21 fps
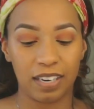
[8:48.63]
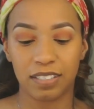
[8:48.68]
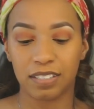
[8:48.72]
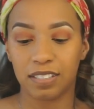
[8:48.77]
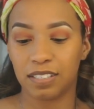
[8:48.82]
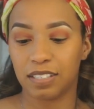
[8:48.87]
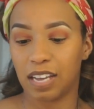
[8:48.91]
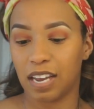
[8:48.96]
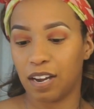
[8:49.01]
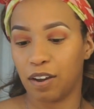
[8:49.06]

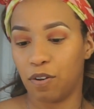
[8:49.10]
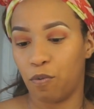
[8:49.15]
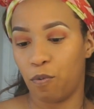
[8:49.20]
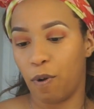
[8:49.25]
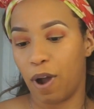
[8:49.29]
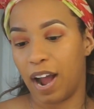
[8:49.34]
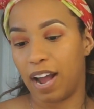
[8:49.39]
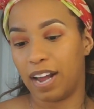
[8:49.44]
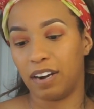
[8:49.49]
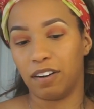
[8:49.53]
this is like a
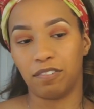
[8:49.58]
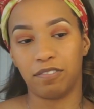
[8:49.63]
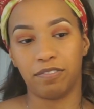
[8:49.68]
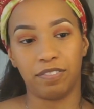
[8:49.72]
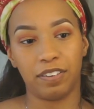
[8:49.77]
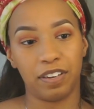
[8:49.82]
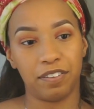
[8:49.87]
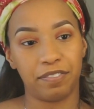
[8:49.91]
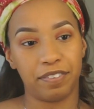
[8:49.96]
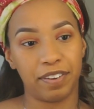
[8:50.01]
wider,
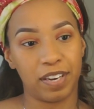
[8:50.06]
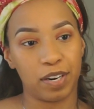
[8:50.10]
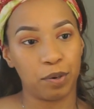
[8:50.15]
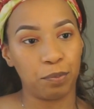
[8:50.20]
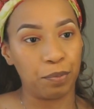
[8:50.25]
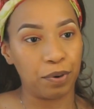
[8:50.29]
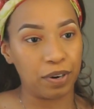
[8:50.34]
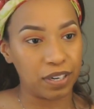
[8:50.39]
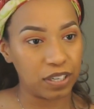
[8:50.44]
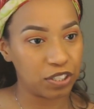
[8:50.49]

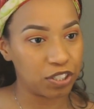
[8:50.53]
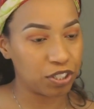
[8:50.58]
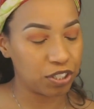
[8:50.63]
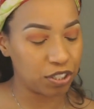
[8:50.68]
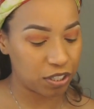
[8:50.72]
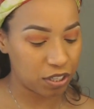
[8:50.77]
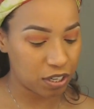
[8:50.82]
fluffier brush.